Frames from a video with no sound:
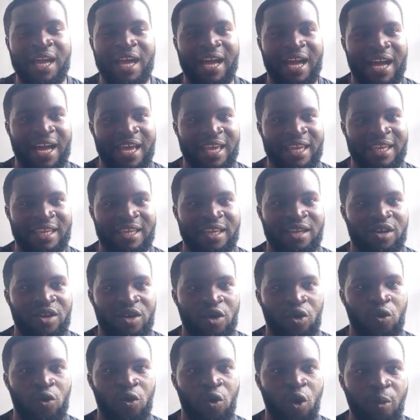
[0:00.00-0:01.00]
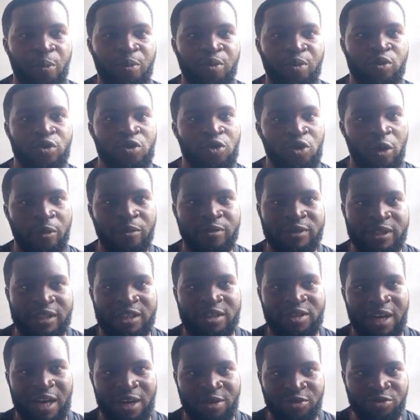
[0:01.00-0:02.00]
I opened up the
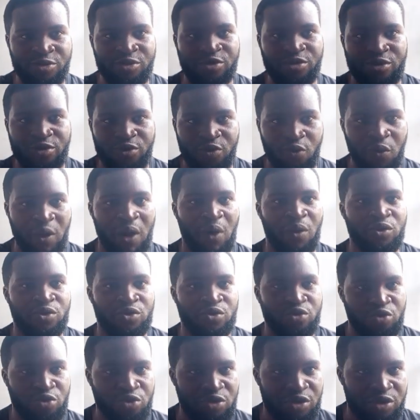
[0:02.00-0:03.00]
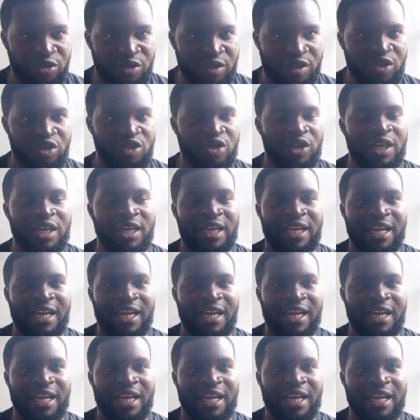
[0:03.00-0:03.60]
ground where I want to do the ridge,